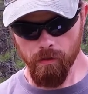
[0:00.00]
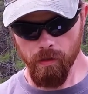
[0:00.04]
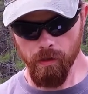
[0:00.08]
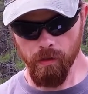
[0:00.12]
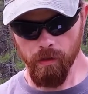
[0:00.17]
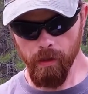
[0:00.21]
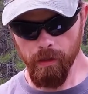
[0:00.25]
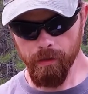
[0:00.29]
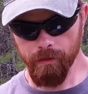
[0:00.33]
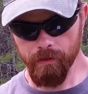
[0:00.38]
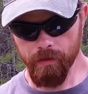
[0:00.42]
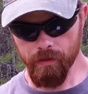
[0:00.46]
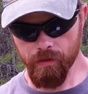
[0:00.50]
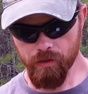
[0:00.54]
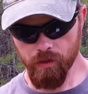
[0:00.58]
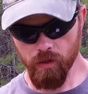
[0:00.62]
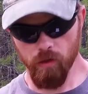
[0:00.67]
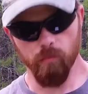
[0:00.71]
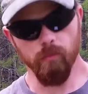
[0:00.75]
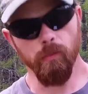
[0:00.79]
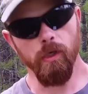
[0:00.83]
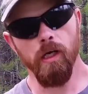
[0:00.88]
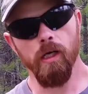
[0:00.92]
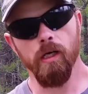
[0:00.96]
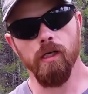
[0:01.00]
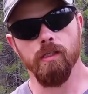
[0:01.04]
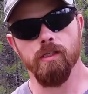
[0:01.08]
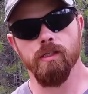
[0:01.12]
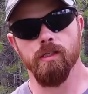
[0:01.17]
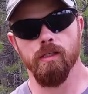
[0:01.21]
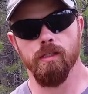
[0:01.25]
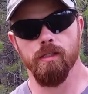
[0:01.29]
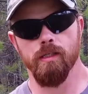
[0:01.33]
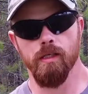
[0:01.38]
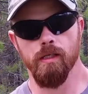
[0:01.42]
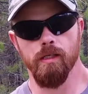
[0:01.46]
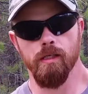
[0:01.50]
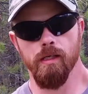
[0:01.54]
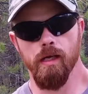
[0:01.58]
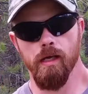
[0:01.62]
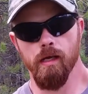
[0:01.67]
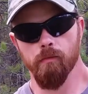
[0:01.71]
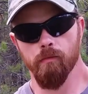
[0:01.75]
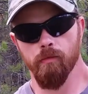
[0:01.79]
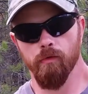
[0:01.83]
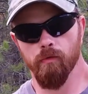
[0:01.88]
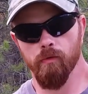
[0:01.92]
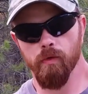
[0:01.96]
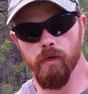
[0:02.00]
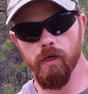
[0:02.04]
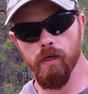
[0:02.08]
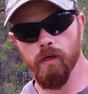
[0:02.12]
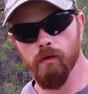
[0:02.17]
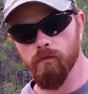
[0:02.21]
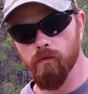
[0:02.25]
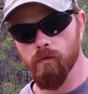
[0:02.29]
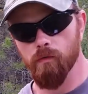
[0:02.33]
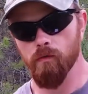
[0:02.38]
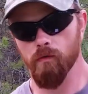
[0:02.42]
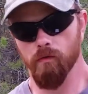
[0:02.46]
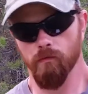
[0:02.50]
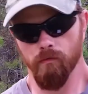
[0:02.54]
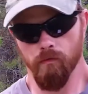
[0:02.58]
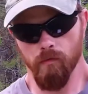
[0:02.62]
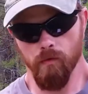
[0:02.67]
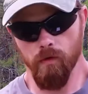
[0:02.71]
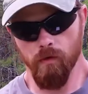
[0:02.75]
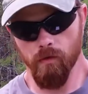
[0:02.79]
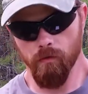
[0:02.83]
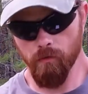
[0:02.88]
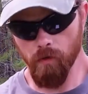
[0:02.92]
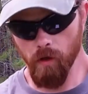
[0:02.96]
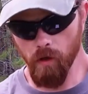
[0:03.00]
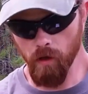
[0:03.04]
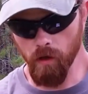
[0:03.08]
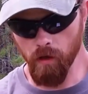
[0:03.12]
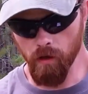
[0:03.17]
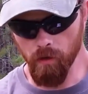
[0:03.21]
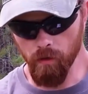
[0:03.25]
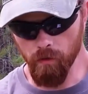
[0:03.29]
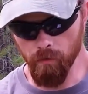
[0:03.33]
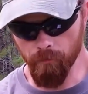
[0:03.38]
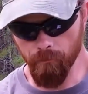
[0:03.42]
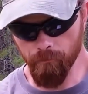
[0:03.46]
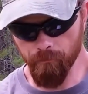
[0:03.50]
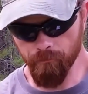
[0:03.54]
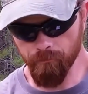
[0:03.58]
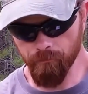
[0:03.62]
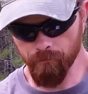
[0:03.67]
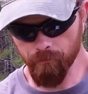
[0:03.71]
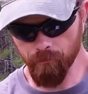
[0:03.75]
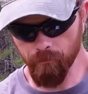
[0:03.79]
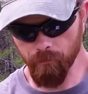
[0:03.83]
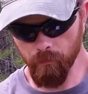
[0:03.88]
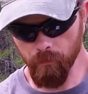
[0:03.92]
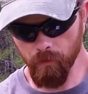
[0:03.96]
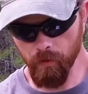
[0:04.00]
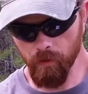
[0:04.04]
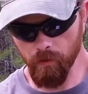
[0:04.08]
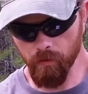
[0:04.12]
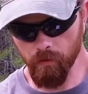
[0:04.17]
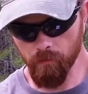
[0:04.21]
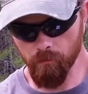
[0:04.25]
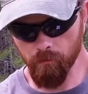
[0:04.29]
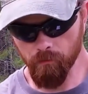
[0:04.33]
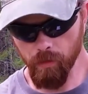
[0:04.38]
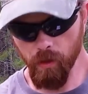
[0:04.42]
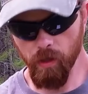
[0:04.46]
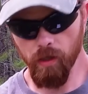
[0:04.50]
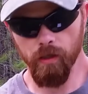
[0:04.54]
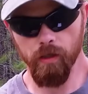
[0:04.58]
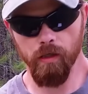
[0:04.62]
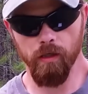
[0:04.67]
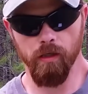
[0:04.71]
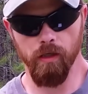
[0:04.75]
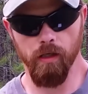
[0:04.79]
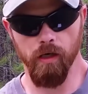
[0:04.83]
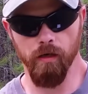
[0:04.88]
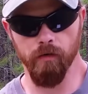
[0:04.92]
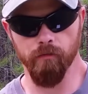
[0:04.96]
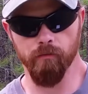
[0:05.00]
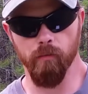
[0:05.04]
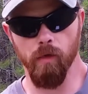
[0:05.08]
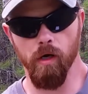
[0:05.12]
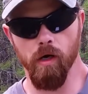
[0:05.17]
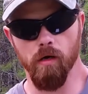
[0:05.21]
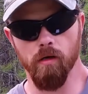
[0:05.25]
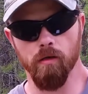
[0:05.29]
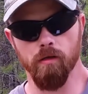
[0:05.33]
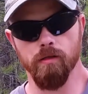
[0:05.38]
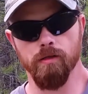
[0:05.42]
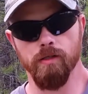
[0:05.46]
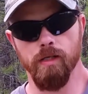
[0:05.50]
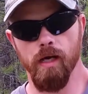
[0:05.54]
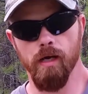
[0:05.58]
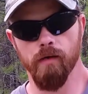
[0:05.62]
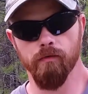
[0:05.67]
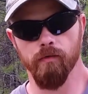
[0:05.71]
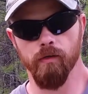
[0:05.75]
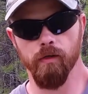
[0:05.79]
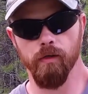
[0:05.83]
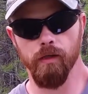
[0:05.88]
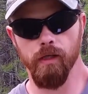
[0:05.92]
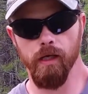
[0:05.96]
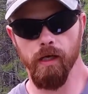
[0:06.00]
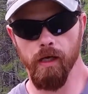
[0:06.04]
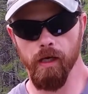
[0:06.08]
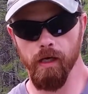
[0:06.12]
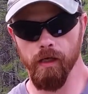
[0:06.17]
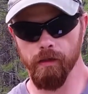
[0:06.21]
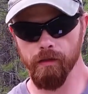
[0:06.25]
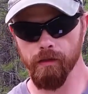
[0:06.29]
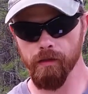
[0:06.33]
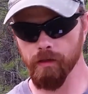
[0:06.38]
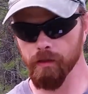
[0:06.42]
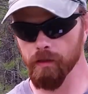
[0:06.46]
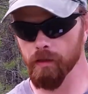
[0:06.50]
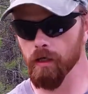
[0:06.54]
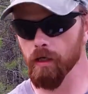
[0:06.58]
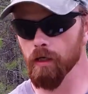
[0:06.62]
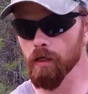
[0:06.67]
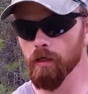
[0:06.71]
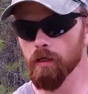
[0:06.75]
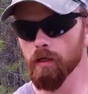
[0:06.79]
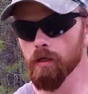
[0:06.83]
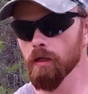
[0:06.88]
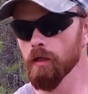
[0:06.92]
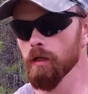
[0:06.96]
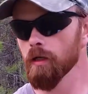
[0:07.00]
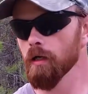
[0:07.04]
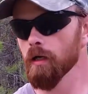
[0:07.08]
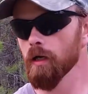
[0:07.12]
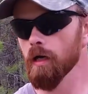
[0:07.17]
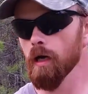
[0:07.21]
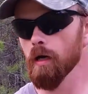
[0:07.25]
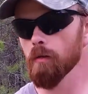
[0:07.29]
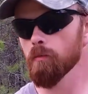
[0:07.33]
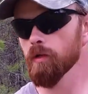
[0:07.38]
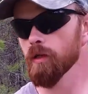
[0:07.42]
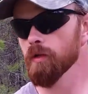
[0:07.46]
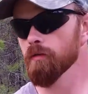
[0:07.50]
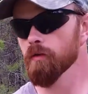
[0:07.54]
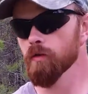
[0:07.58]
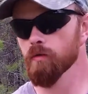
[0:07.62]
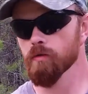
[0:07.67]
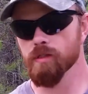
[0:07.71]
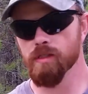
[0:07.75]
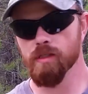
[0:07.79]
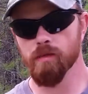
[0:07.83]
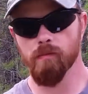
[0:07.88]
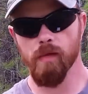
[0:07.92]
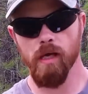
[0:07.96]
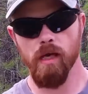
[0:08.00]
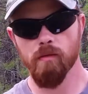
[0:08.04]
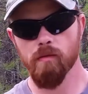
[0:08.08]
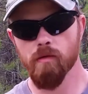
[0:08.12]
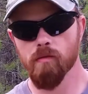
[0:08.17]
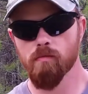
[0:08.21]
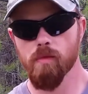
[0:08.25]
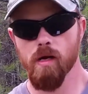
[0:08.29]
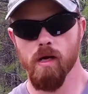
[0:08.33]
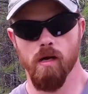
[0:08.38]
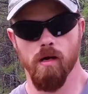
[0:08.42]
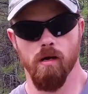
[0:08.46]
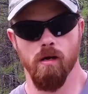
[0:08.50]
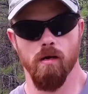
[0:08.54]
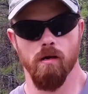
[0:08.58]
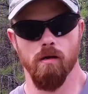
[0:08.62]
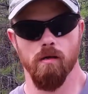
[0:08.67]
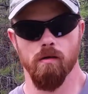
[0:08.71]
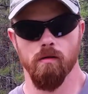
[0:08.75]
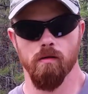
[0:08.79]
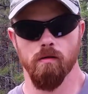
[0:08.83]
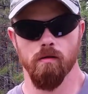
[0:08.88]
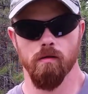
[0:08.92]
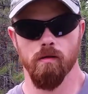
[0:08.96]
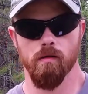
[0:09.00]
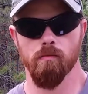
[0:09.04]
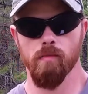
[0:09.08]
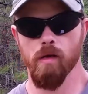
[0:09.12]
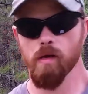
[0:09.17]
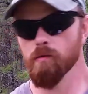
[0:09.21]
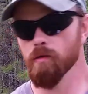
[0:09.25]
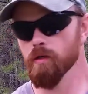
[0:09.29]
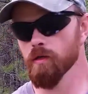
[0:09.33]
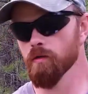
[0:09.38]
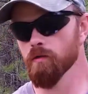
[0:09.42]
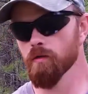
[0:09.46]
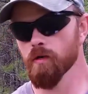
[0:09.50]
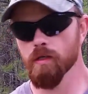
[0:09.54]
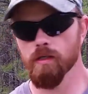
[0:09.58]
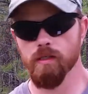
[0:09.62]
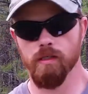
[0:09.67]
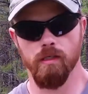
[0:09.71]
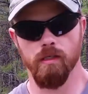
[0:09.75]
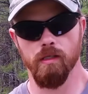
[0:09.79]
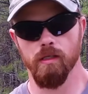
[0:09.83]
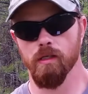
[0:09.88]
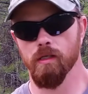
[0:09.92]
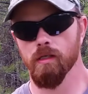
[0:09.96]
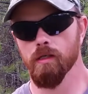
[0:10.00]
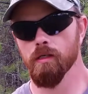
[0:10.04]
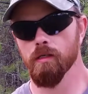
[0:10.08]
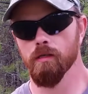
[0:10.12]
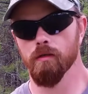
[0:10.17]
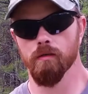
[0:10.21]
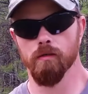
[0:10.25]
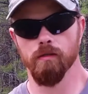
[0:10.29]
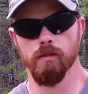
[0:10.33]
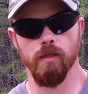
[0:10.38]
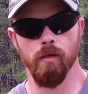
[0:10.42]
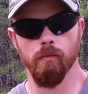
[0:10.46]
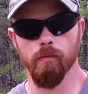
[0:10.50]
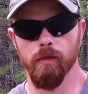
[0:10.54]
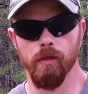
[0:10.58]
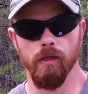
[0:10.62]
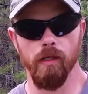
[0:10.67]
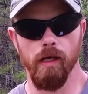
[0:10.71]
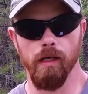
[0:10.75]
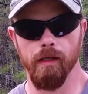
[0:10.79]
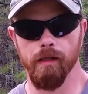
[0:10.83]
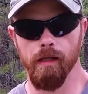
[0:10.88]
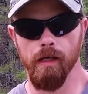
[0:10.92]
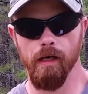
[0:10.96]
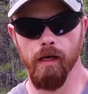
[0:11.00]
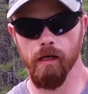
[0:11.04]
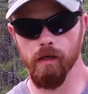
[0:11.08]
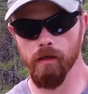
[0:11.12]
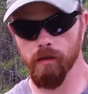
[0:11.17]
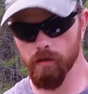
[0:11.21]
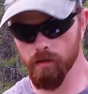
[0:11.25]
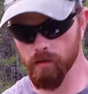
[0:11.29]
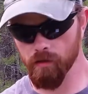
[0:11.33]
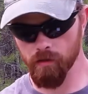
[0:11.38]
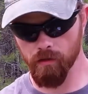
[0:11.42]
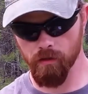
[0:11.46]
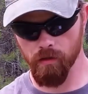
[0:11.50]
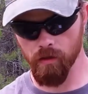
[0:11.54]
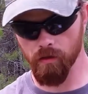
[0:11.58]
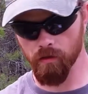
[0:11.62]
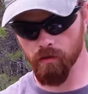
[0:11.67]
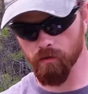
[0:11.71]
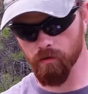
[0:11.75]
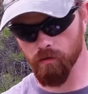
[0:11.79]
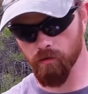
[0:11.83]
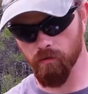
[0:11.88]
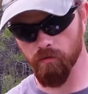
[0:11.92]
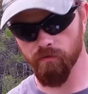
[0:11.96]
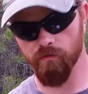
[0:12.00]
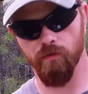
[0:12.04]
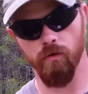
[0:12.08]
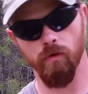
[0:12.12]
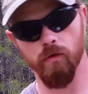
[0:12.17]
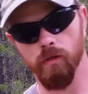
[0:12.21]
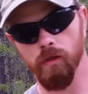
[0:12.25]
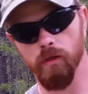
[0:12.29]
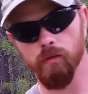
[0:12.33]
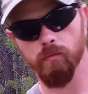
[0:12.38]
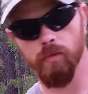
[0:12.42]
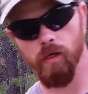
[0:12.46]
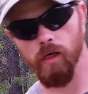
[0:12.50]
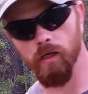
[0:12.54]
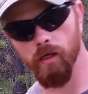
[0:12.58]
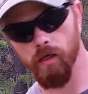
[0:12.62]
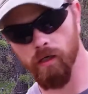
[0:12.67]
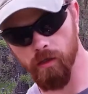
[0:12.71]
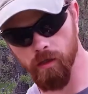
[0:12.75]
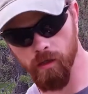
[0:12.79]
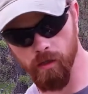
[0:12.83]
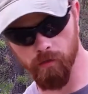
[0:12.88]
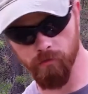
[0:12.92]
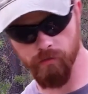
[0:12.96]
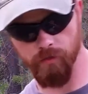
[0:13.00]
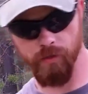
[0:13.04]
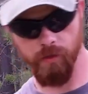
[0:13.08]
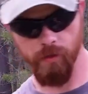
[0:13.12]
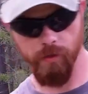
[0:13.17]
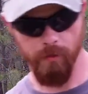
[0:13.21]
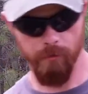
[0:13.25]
They liked it so much that they named 3 different pocket knife models after it. They had the, I believe it was the baby bear, the baby grizzly, or something like that, and then another. They were folding pocket knives.